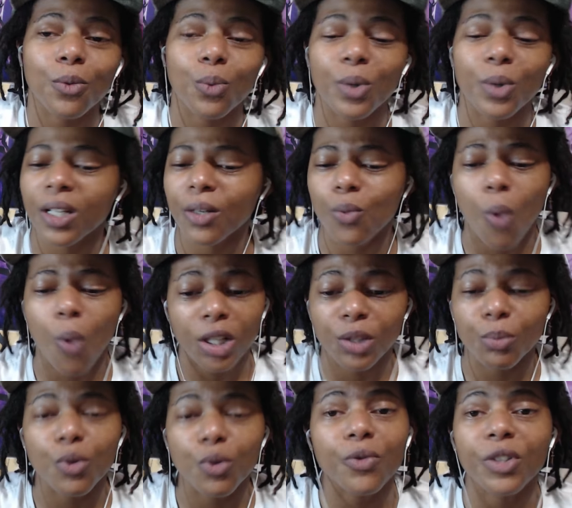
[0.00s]
we watch
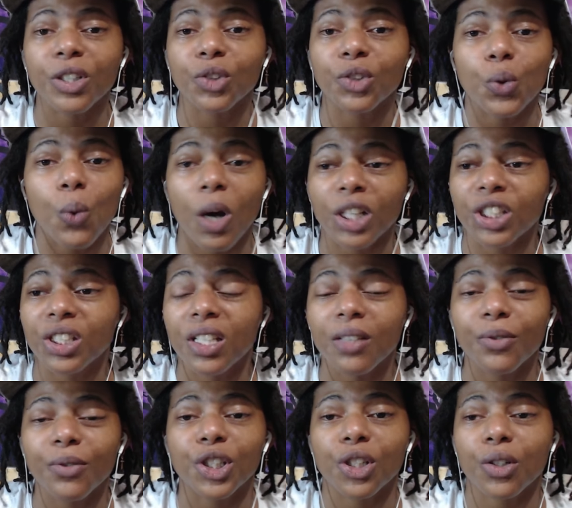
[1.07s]
movies, we watch
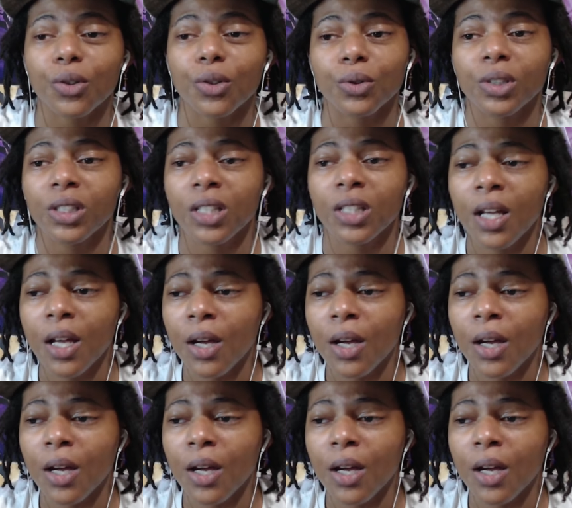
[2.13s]
TV shows,